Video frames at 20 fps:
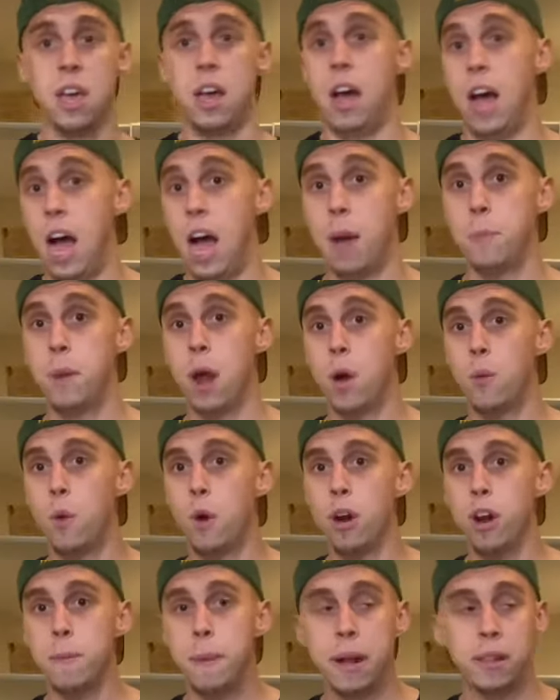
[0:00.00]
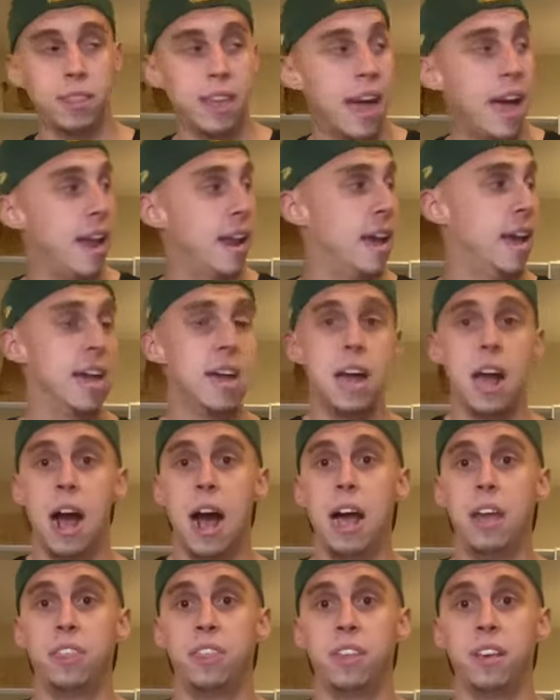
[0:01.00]
I'm not worried about that.
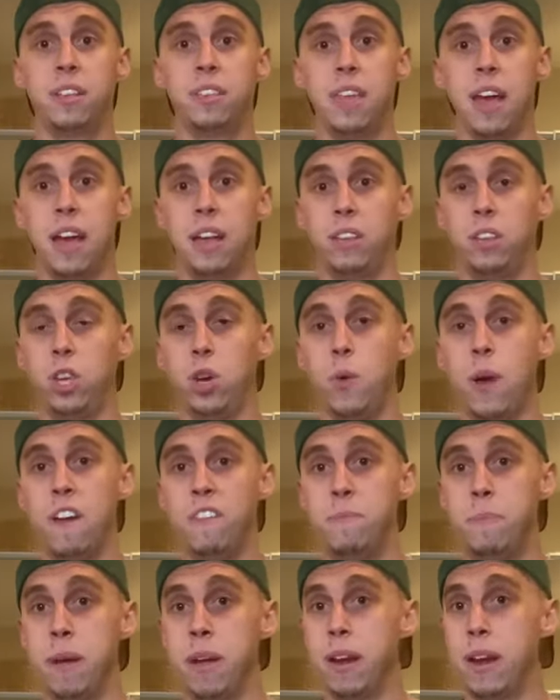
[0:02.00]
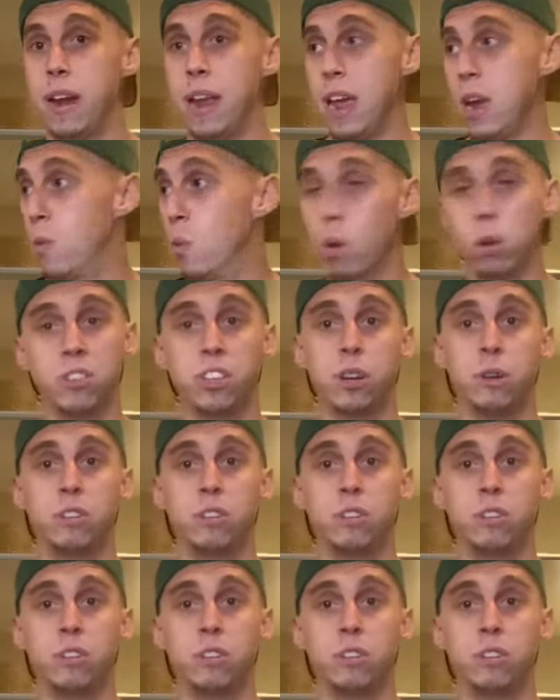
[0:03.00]
I think that you have been a World Series